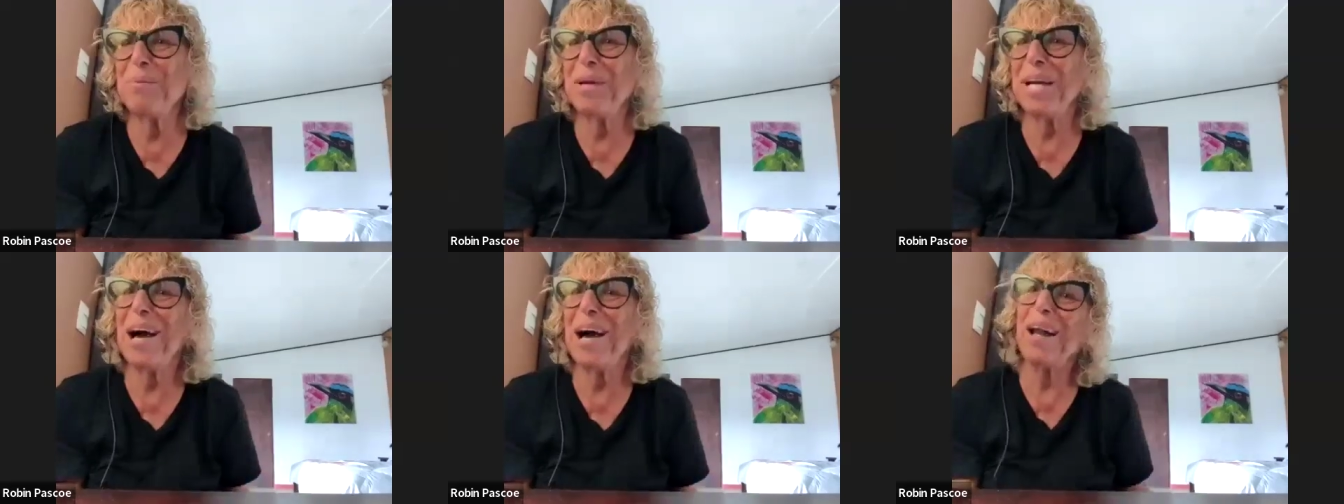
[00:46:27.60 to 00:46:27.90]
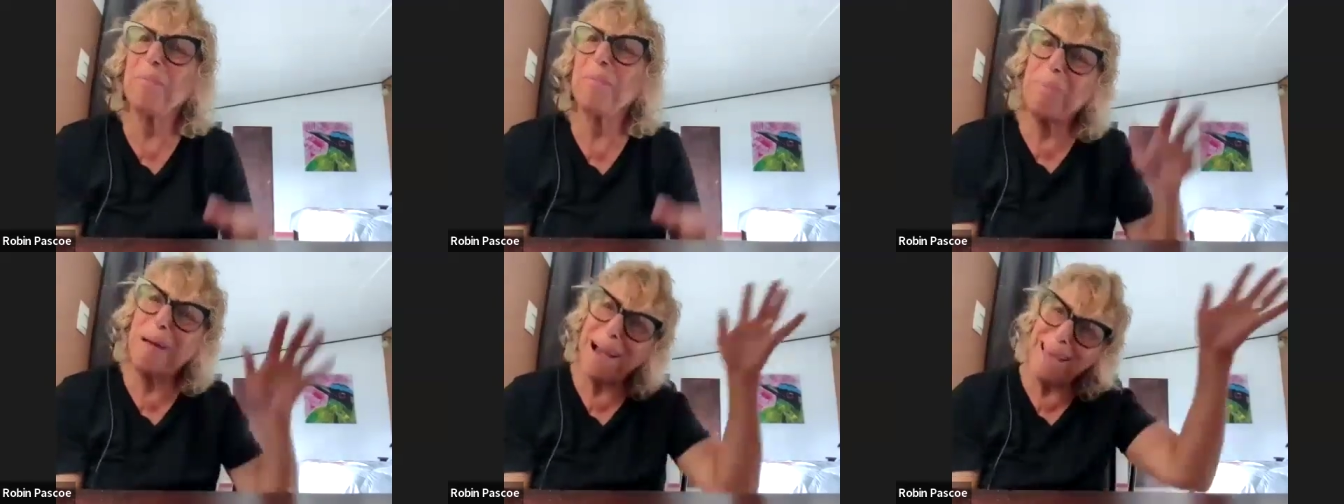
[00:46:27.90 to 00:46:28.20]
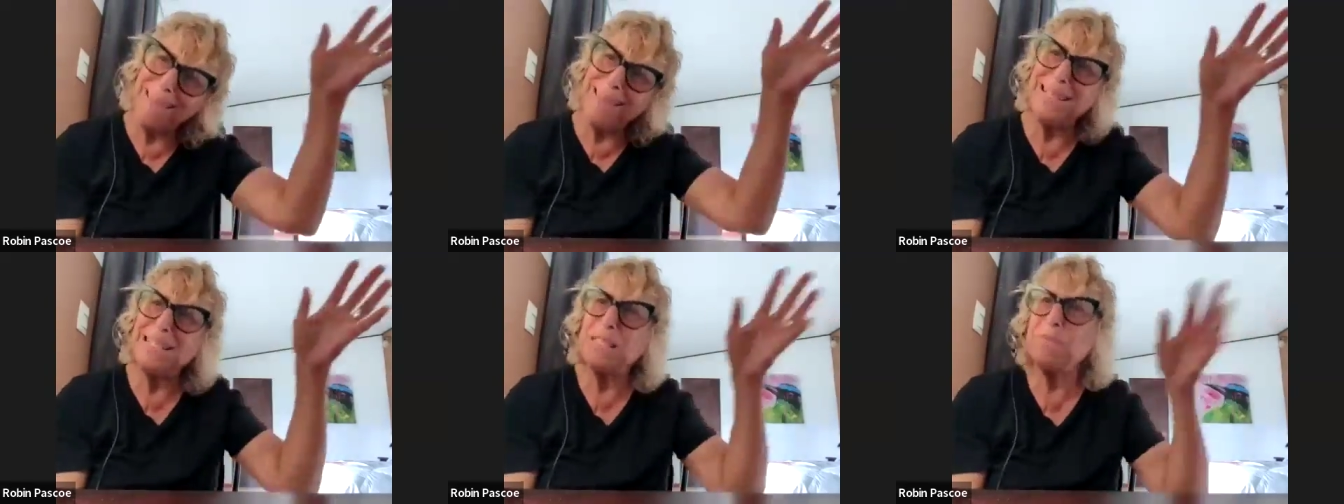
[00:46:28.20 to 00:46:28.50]
we got to
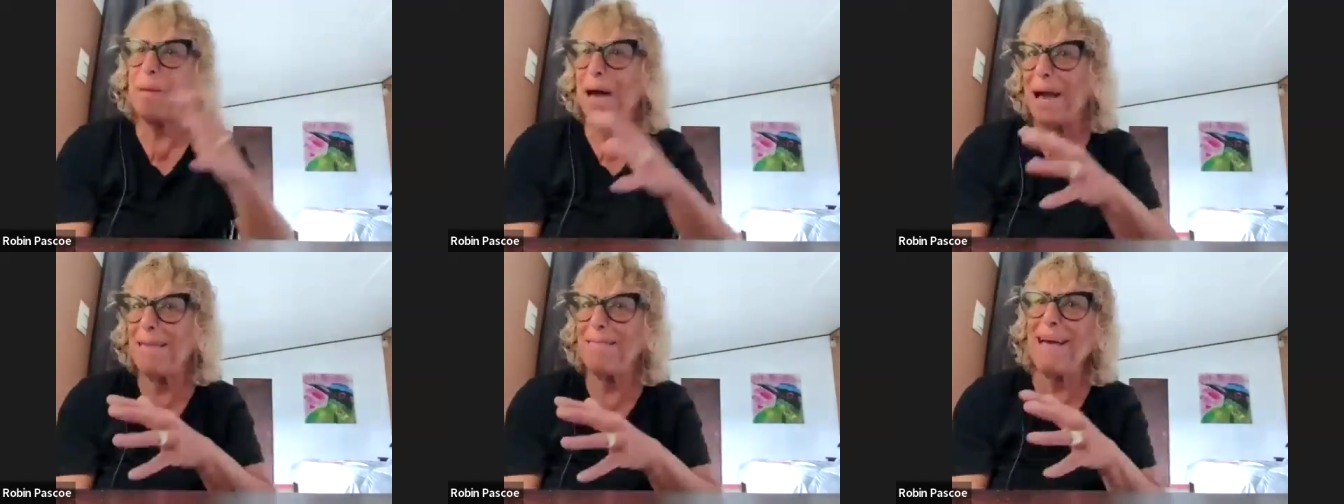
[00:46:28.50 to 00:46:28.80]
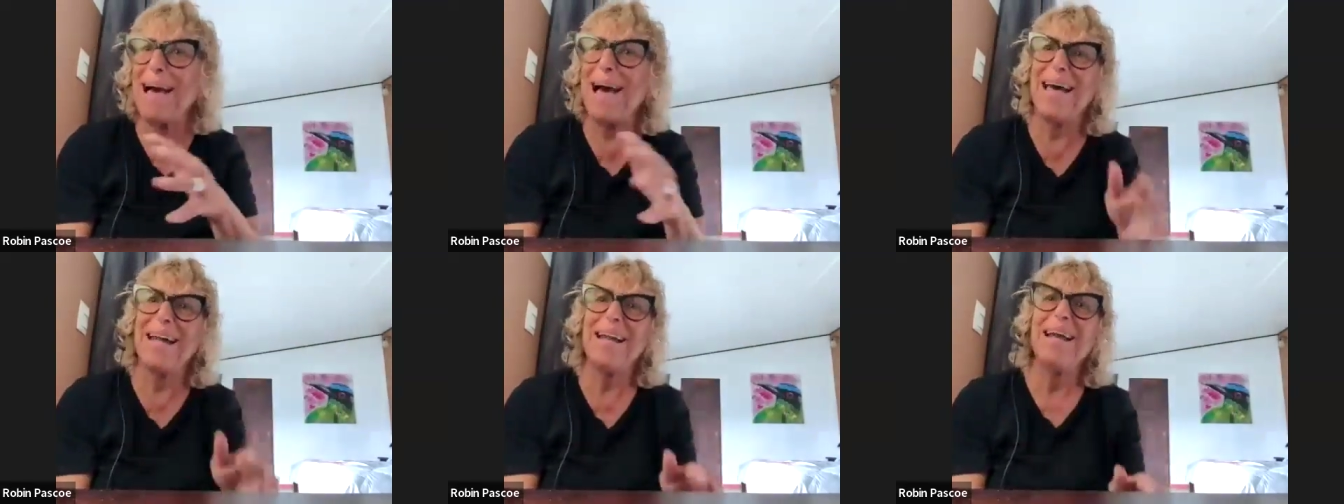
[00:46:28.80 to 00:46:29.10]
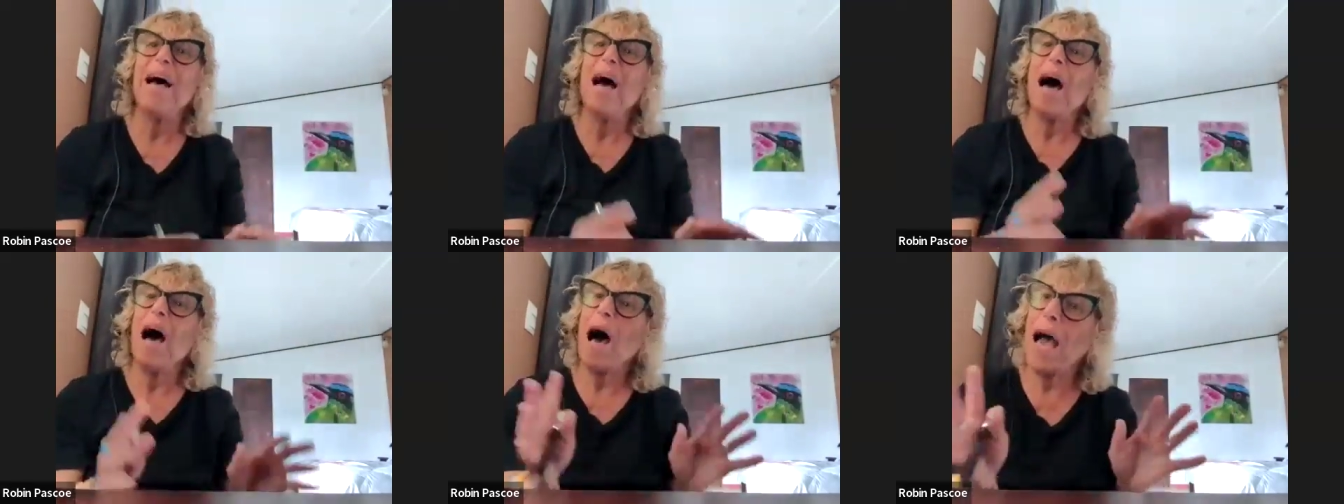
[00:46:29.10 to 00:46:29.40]
buy this, buy that.
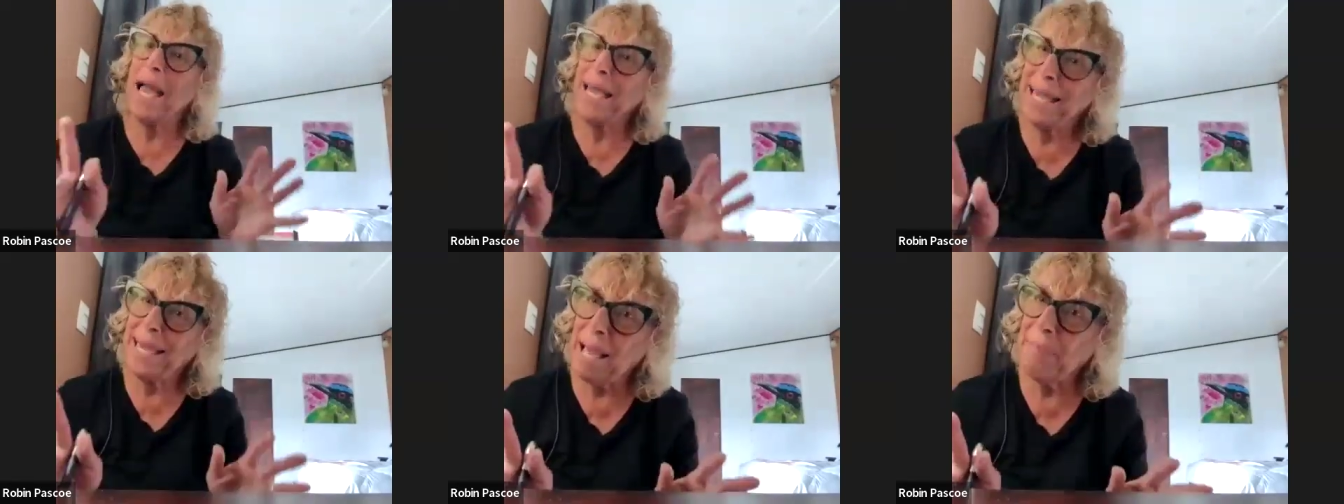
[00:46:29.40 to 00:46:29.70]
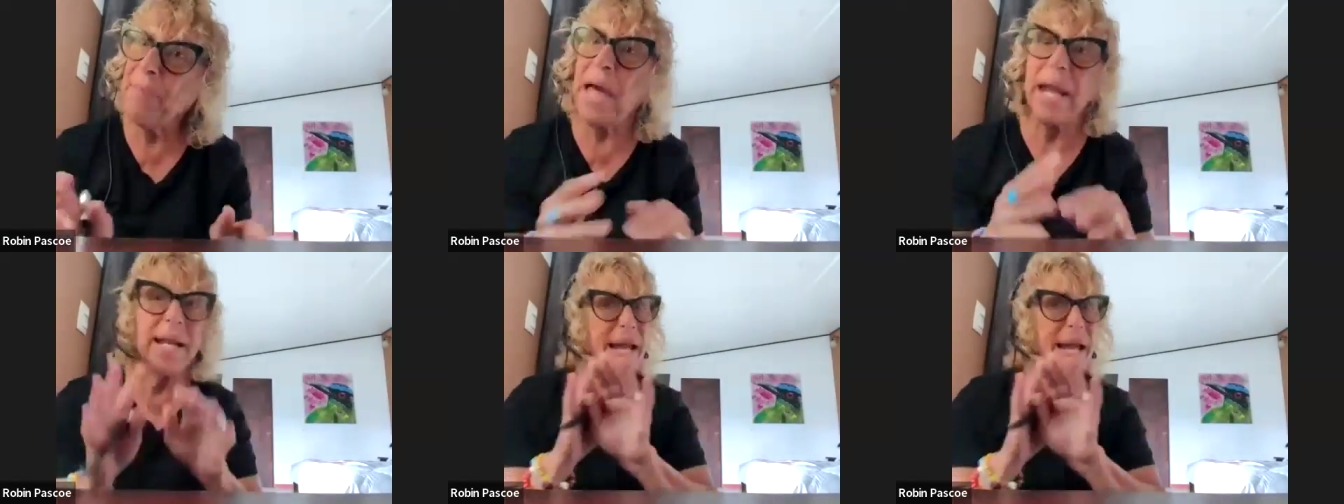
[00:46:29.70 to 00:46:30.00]
I get that.